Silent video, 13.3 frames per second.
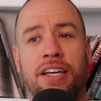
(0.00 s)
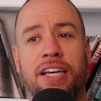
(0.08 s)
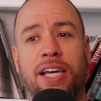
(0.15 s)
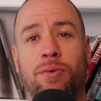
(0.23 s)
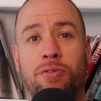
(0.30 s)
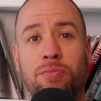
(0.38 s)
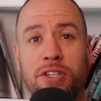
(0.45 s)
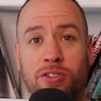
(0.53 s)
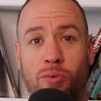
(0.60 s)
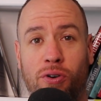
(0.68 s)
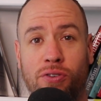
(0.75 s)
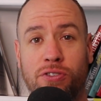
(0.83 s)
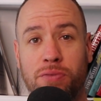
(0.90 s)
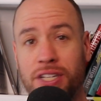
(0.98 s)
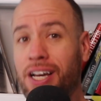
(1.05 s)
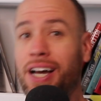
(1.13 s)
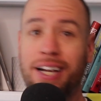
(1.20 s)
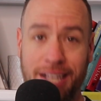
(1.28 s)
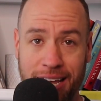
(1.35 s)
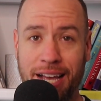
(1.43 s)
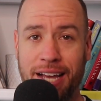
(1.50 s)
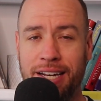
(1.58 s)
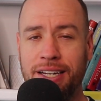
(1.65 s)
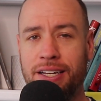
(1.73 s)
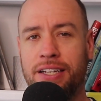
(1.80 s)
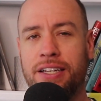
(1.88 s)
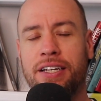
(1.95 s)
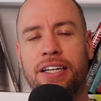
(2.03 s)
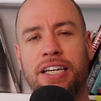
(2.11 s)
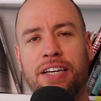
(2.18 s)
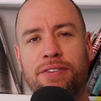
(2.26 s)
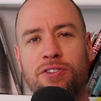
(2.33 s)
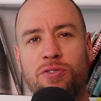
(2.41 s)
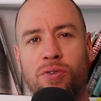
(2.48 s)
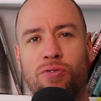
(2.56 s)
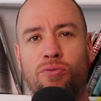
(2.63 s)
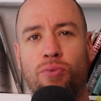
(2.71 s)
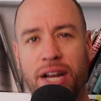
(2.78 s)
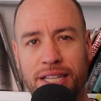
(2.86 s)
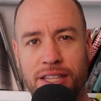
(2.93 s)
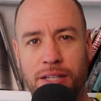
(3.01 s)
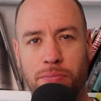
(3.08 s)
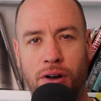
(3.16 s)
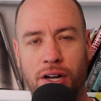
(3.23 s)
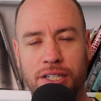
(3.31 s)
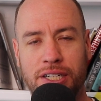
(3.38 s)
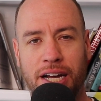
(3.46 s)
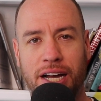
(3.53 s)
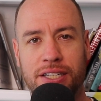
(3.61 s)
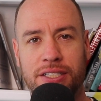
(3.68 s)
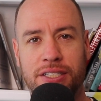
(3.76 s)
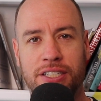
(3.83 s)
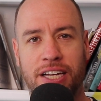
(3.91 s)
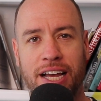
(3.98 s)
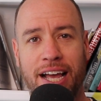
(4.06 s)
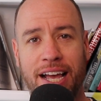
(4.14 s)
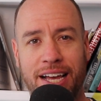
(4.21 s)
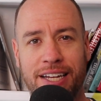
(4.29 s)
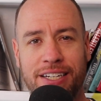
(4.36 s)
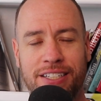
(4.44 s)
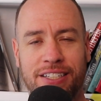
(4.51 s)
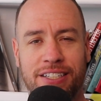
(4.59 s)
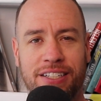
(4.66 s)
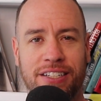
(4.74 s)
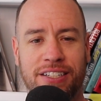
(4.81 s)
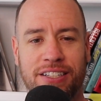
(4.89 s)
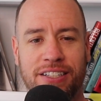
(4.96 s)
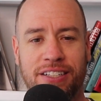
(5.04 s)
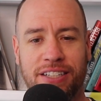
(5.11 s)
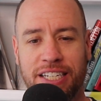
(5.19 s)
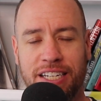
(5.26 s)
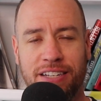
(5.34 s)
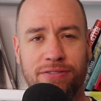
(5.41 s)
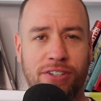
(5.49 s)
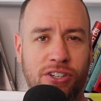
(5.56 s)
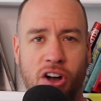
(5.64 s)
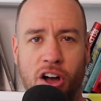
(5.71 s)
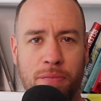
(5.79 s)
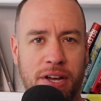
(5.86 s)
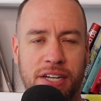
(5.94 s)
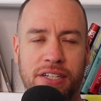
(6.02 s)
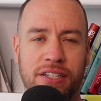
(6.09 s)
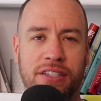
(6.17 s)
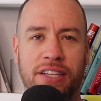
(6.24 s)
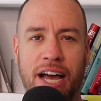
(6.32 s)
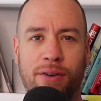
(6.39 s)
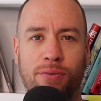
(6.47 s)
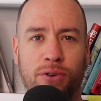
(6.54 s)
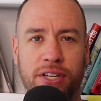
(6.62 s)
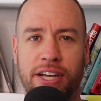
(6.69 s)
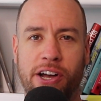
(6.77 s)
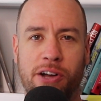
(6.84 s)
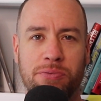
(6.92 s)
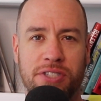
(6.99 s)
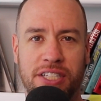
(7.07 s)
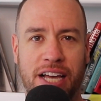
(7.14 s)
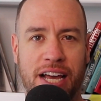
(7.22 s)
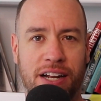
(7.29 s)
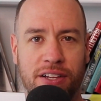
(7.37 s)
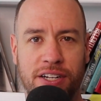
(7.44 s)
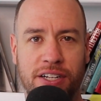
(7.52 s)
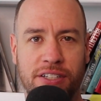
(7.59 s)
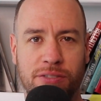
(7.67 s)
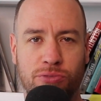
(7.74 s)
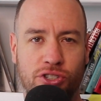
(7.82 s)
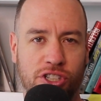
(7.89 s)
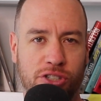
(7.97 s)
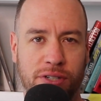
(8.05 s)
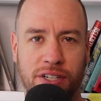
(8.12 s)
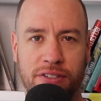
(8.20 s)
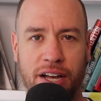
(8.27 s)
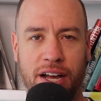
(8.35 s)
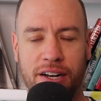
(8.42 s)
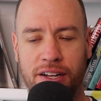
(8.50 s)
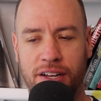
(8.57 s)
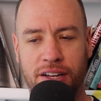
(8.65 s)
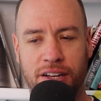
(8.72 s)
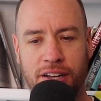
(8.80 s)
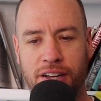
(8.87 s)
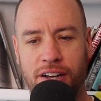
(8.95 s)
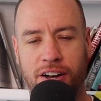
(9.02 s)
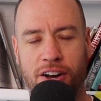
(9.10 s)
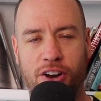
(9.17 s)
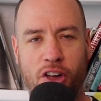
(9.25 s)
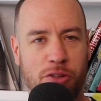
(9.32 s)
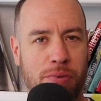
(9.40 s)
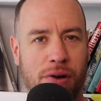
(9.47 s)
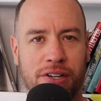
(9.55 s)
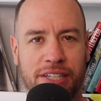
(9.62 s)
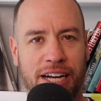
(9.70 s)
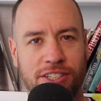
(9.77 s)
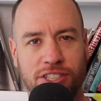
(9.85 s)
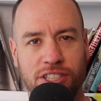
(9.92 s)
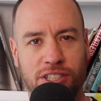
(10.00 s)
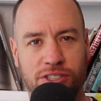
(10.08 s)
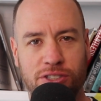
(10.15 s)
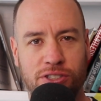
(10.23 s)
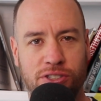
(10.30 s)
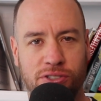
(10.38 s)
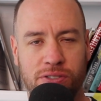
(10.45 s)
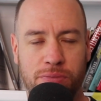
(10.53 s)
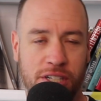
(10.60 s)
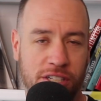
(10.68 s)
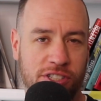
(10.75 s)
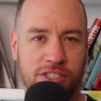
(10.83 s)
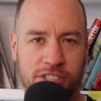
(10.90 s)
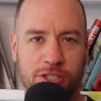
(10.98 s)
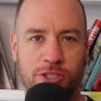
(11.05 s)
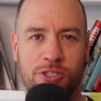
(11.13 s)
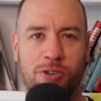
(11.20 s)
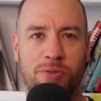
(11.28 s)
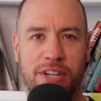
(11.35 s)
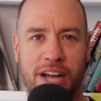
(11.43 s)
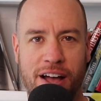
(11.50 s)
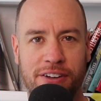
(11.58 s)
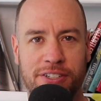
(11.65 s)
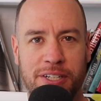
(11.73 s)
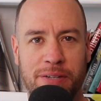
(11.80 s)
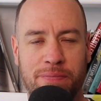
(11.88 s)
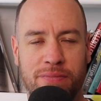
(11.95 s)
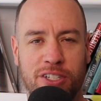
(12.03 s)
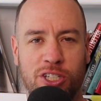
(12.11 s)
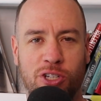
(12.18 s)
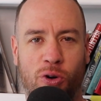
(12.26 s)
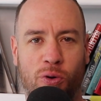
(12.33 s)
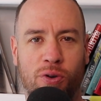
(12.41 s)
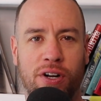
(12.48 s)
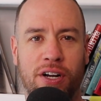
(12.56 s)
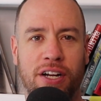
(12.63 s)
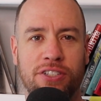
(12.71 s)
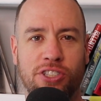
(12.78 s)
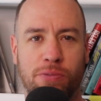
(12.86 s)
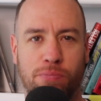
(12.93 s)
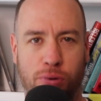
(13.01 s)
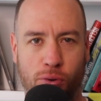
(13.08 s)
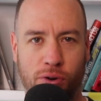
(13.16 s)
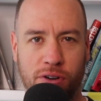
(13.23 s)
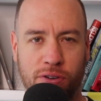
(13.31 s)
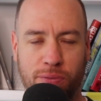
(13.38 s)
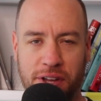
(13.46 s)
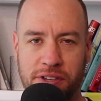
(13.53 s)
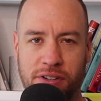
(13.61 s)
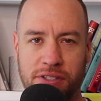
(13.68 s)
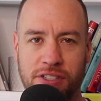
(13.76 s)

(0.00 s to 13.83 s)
it would mean the world to me, again, if you would rate the podcast and leave a comment. That really helps the analytics. I'm sure you hear that on all the podcasts you listen to, but it just is the reality. Your support, whether it's